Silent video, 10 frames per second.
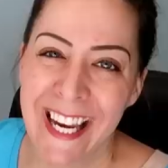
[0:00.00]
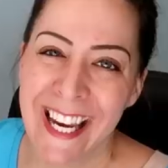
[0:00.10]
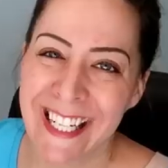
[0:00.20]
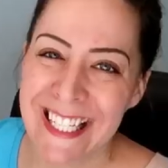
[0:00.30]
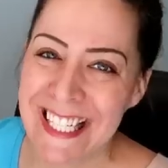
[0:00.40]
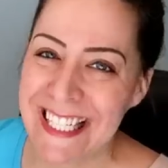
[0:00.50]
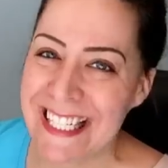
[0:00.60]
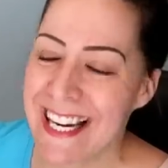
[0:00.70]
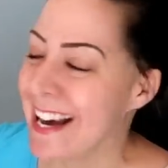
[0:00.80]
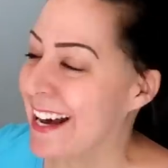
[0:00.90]
and I did
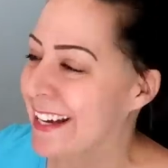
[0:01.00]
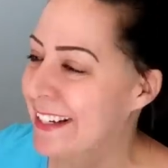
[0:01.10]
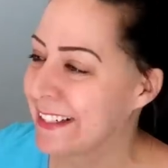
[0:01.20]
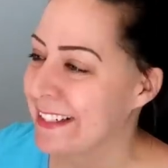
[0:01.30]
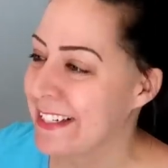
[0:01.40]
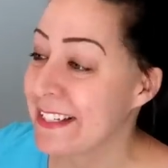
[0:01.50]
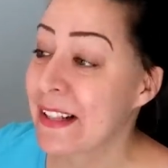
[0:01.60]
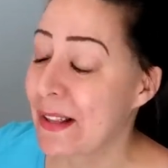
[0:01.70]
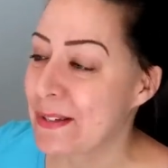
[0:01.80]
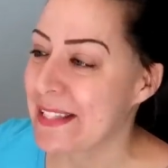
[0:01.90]
uh,
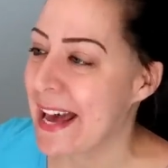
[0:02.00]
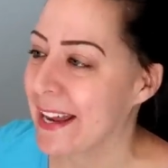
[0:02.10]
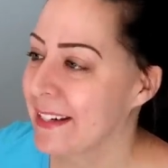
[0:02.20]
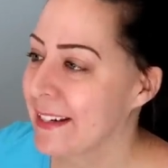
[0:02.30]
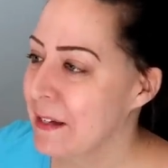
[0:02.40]
disclose that.